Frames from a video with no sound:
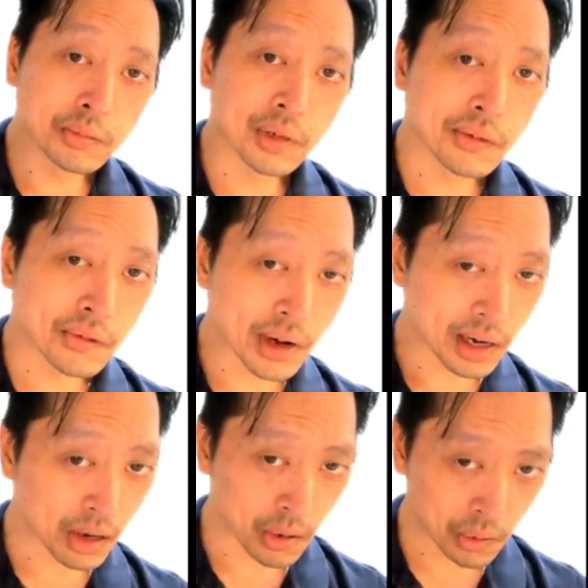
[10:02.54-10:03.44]
will be very
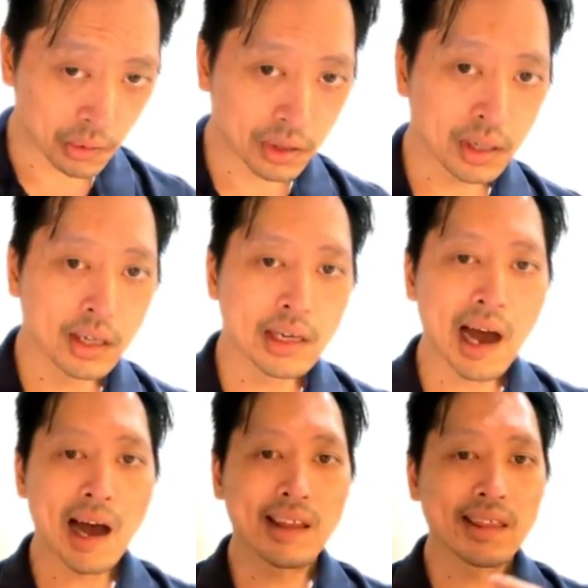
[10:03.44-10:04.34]
low.
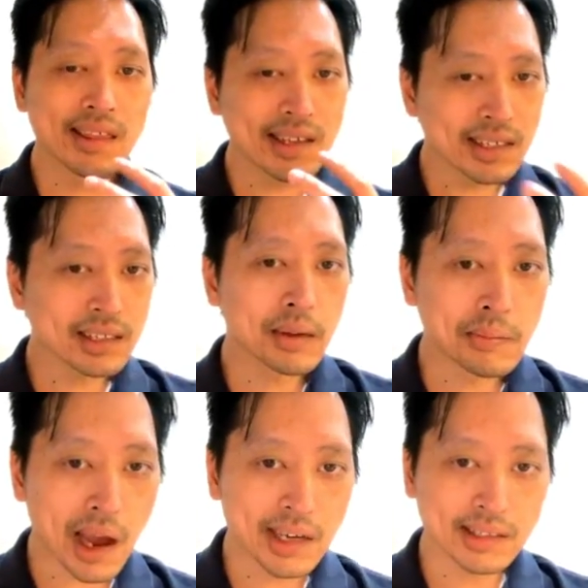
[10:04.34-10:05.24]
And this is the
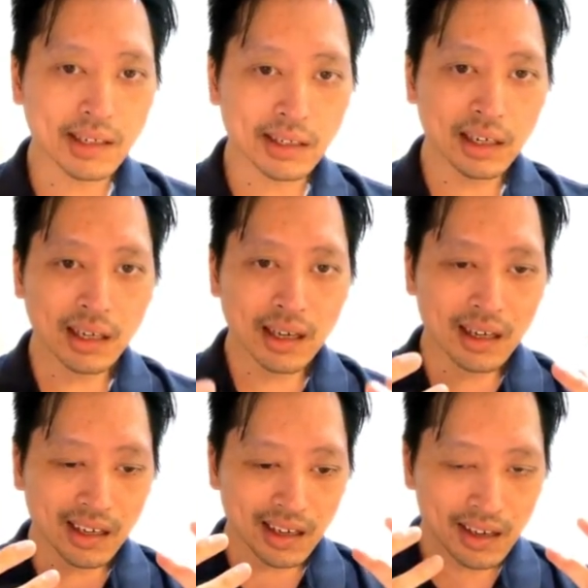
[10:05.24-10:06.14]
basic
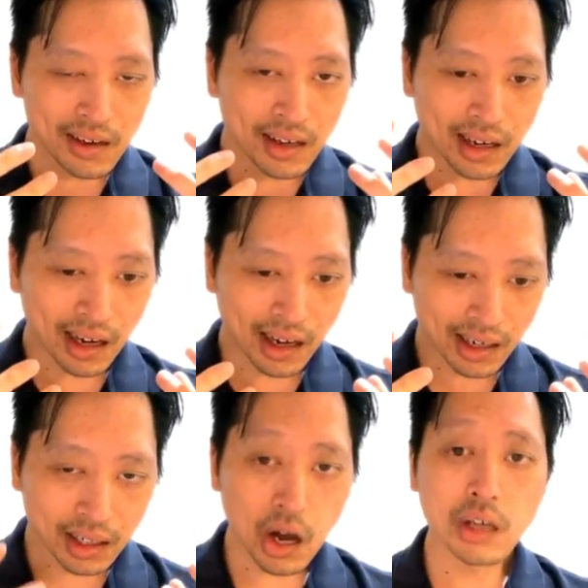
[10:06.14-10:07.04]
uh,
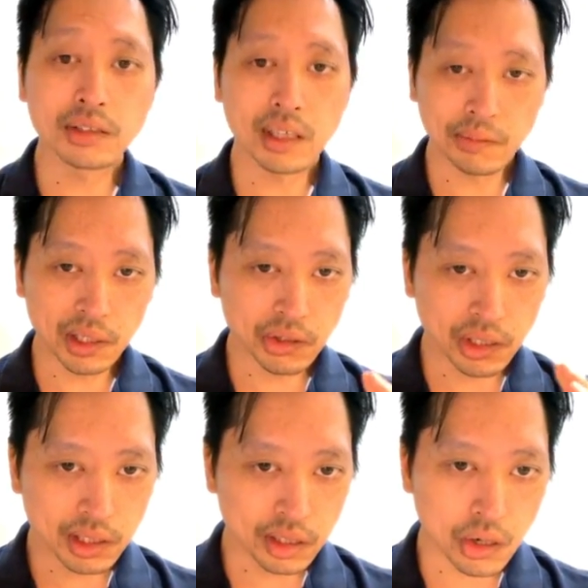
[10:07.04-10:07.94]
concept that you
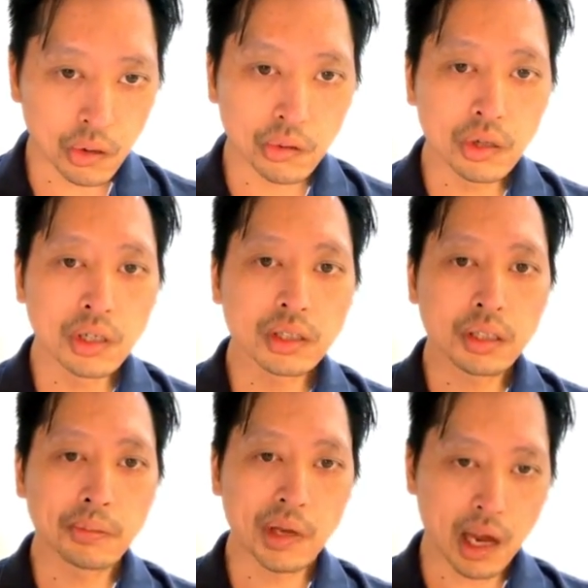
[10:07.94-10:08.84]
need to know
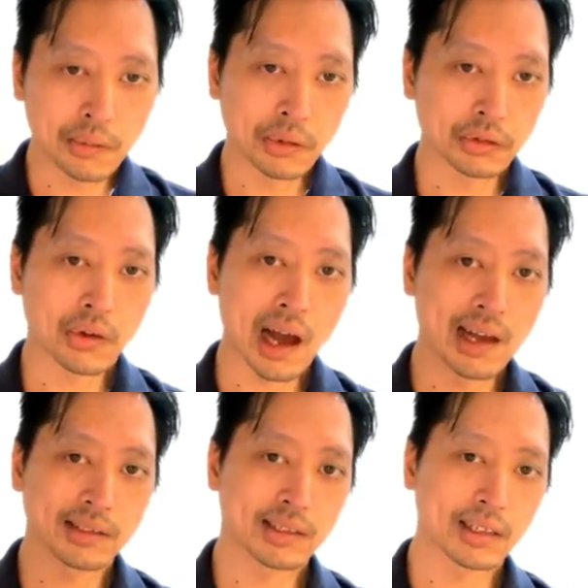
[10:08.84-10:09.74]
to be able to
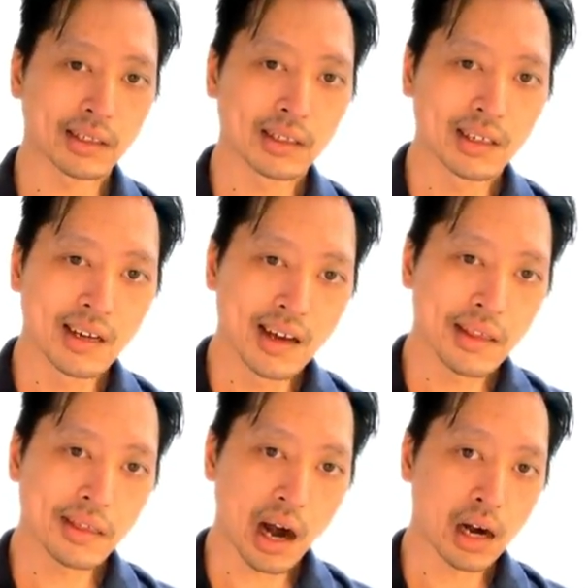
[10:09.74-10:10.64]
answer
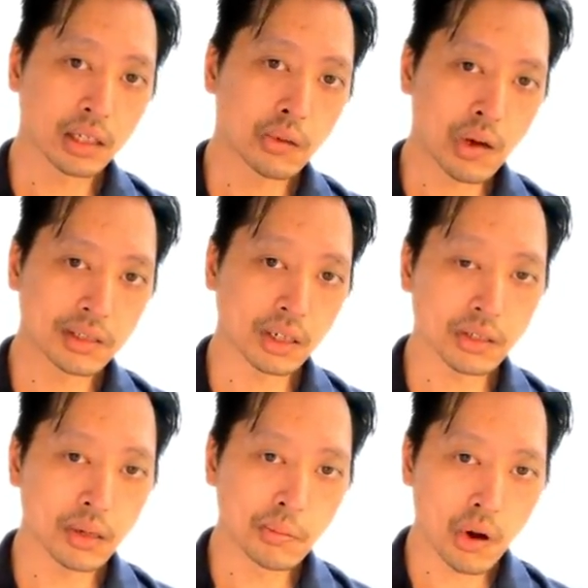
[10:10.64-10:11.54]
thyroid question in
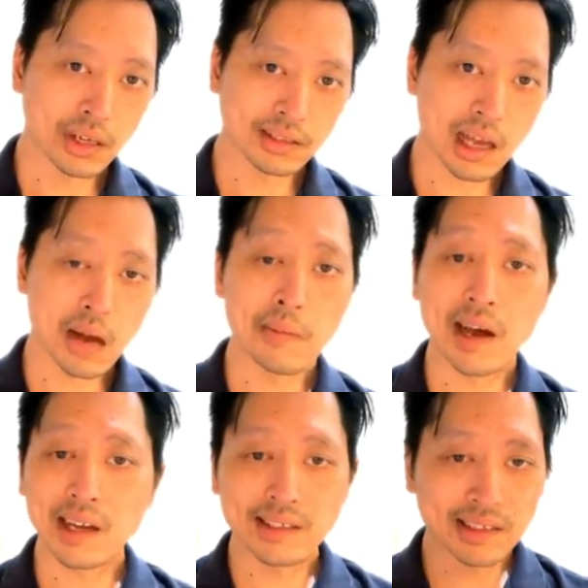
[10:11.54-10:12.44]
your board exam.
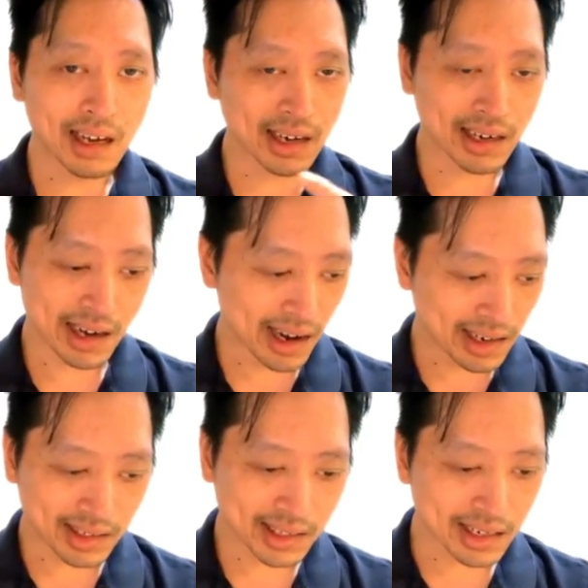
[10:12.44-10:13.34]
And as and, and
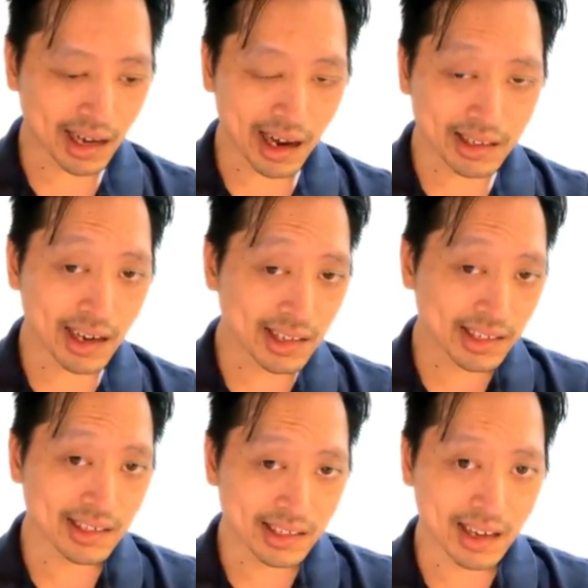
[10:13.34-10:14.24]
as I as
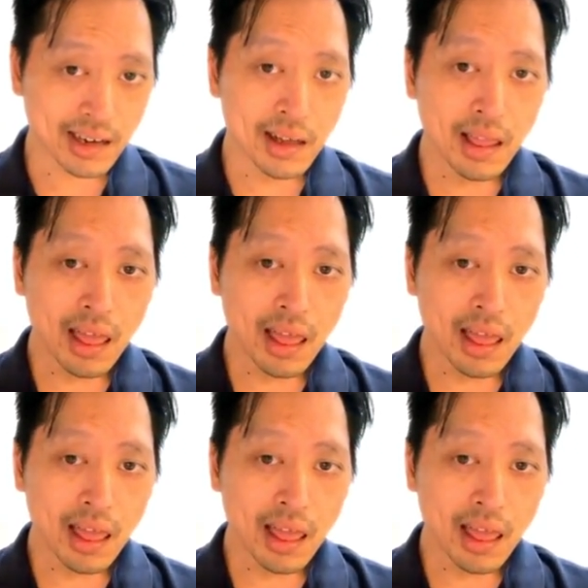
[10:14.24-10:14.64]
I said,